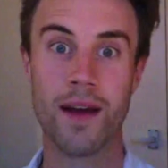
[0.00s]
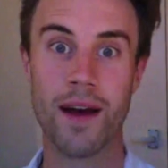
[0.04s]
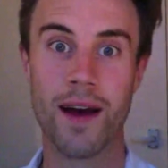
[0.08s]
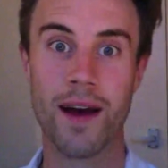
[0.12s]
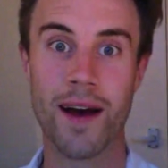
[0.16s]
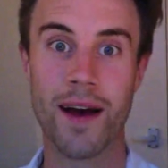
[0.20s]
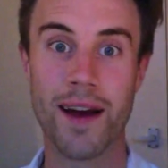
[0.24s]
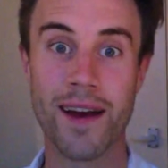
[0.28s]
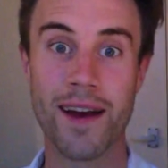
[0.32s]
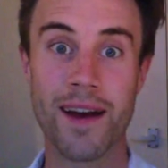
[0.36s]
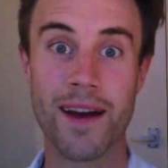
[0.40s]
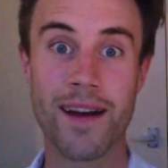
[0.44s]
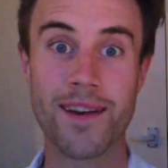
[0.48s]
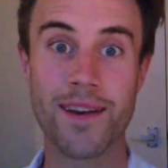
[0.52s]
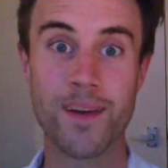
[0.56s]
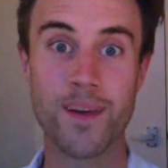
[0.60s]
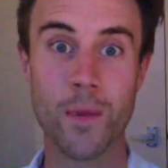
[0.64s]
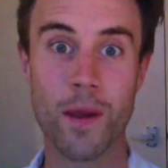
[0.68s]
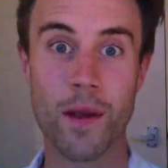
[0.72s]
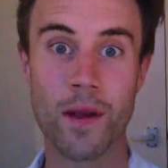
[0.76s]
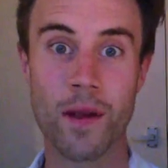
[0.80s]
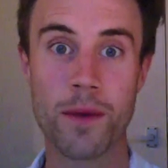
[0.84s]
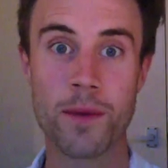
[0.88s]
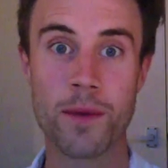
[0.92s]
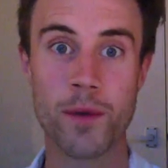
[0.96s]
Hi guys,
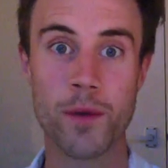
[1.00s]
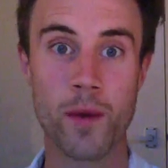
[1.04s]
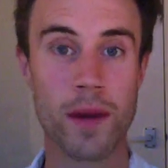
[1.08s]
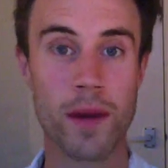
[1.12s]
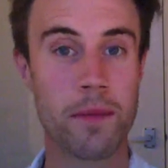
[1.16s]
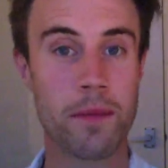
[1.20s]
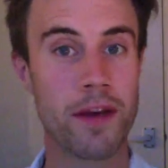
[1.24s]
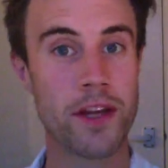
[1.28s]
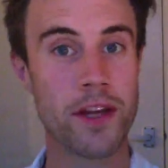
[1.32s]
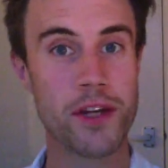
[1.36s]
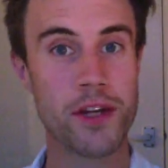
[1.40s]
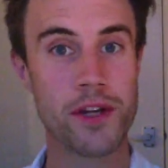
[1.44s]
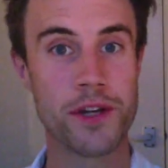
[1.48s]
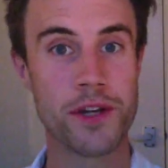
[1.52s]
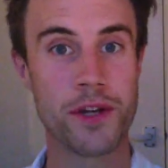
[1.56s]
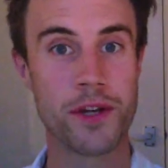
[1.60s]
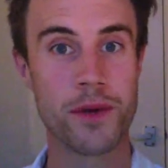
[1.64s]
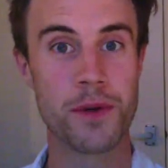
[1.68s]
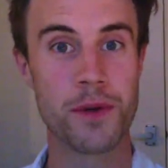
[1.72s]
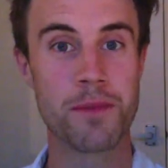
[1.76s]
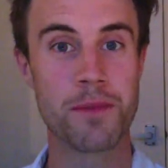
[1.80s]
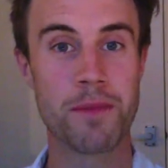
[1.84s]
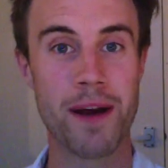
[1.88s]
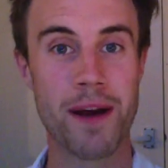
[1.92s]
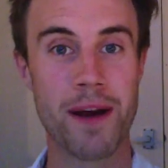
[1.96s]
welcome to Animation
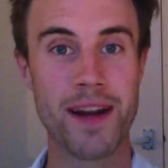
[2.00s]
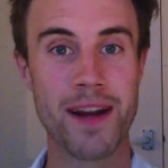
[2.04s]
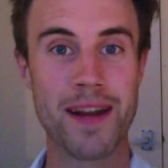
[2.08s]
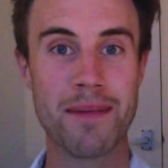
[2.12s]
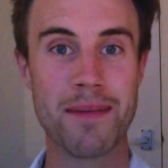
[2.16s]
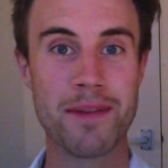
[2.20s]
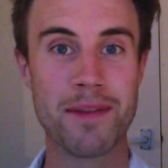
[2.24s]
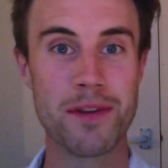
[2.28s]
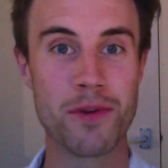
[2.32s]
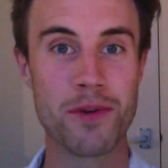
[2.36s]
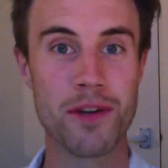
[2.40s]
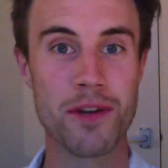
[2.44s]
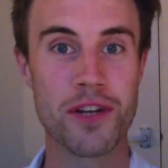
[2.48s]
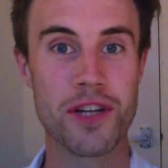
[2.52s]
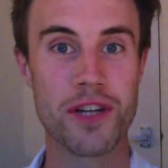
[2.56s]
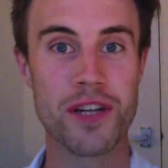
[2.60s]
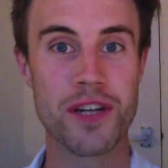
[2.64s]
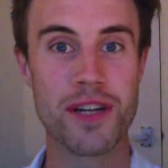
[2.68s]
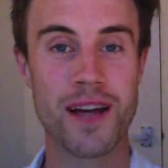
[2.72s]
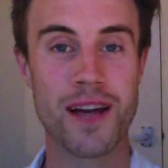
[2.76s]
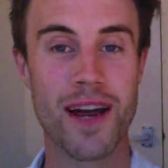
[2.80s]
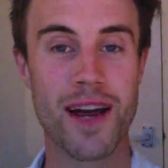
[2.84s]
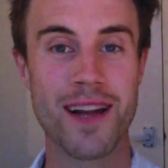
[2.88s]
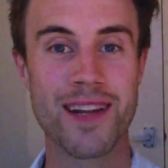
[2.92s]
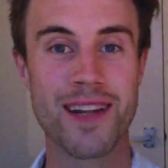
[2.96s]
Juice. My name is Richard
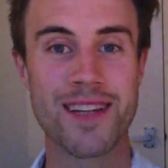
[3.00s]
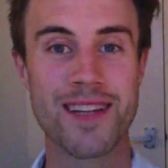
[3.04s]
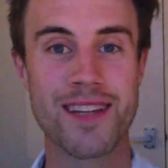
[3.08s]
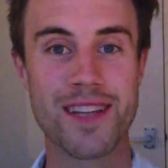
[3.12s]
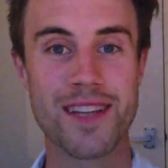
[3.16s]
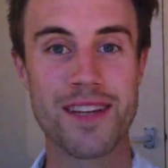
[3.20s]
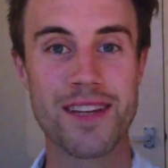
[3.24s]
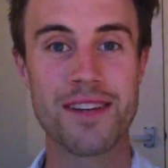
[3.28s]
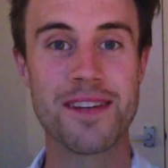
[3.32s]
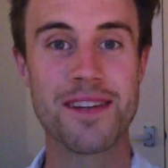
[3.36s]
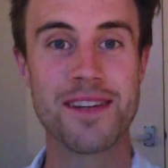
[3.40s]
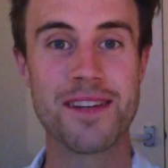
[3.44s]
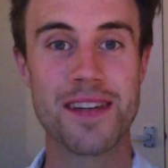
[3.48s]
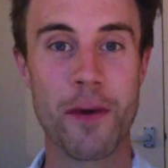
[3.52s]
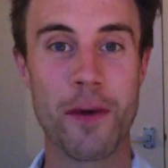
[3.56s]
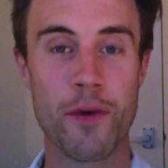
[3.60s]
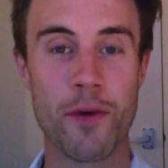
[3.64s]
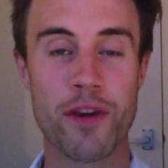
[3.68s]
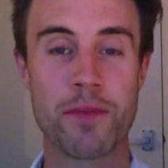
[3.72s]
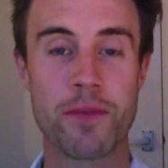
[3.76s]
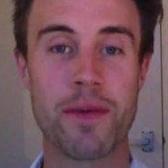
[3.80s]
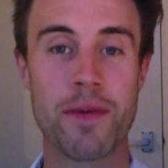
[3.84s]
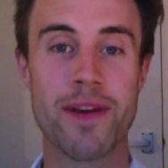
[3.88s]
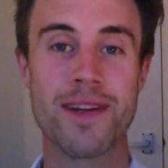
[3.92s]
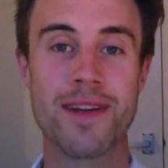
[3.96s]
and it's Thursday,
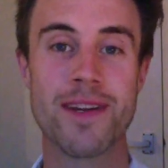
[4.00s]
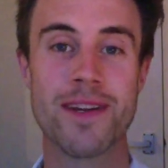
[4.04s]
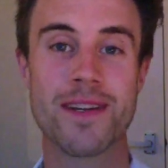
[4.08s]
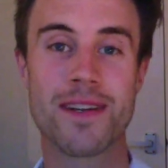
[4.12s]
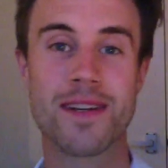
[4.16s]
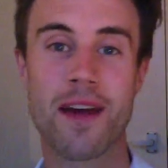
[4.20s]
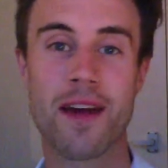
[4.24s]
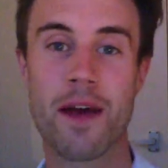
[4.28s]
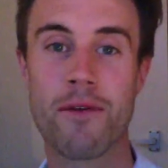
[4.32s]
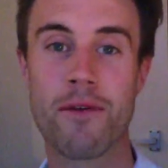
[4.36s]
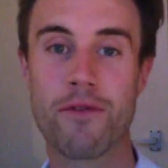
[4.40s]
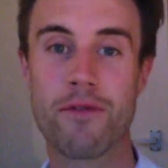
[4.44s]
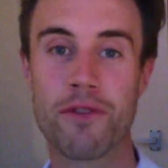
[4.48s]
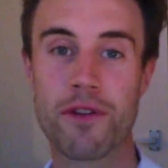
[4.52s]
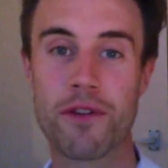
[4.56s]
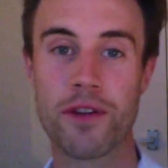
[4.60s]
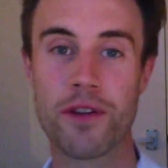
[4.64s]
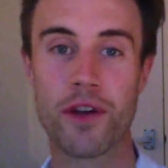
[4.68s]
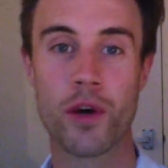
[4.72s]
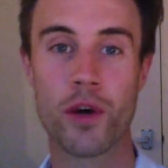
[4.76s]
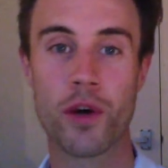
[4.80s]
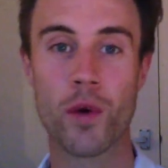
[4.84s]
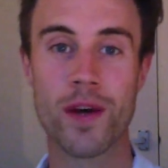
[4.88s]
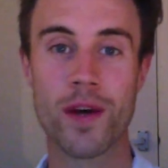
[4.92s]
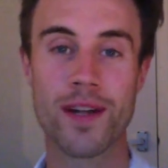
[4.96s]
which means it's time for another
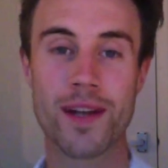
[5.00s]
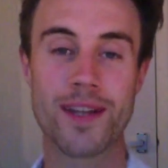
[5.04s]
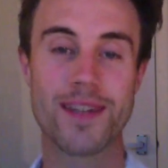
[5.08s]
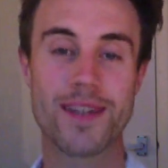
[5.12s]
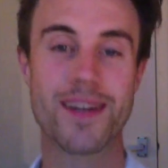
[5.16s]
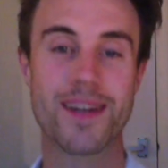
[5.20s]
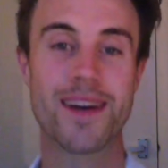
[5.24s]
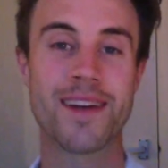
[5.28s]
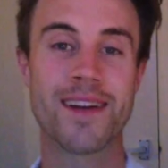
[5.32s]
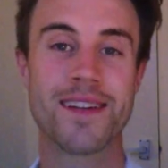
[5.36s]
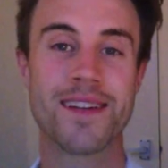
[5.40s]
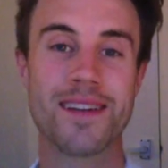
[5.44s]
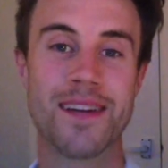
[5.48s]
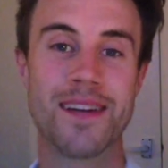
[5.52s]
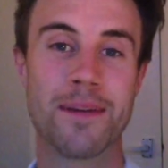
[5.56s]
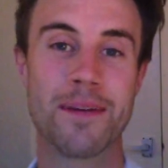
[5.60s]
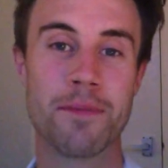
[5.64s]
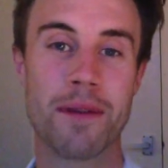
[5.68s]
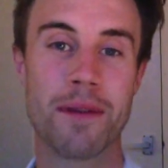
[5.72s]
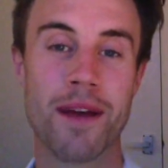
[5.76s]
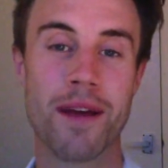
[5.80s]
quick design tip.